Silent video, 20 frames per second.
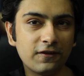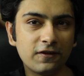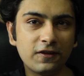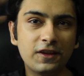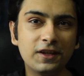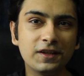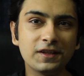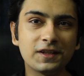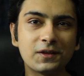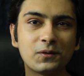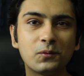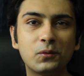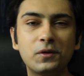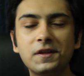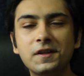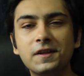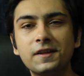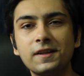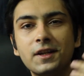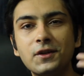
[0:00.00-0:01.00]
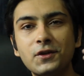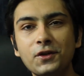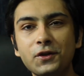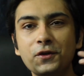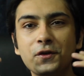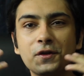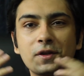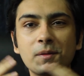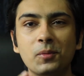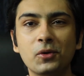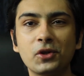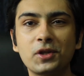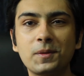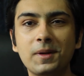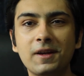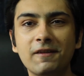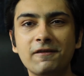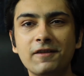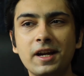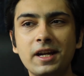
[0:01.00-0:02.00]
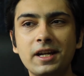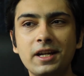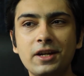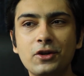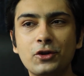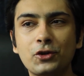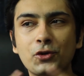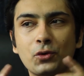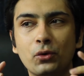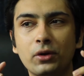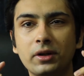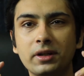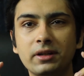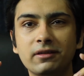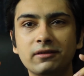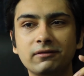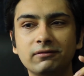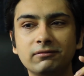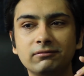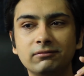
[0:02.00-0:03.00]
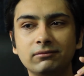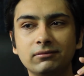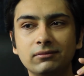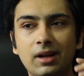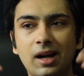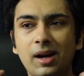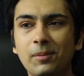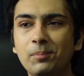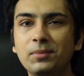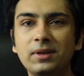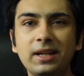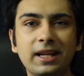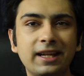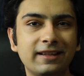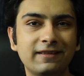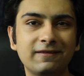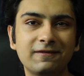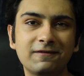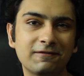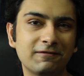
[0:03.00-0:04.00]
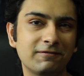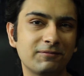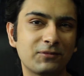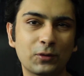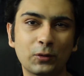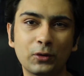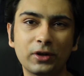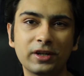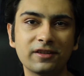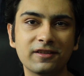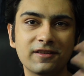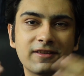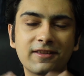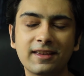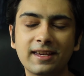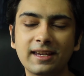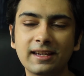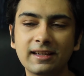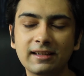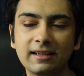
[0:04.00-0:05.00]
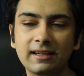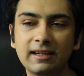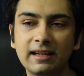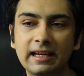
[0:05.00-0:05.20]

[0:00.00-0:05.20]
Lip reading: This was essentially just supposed to be a very short update sort of thing.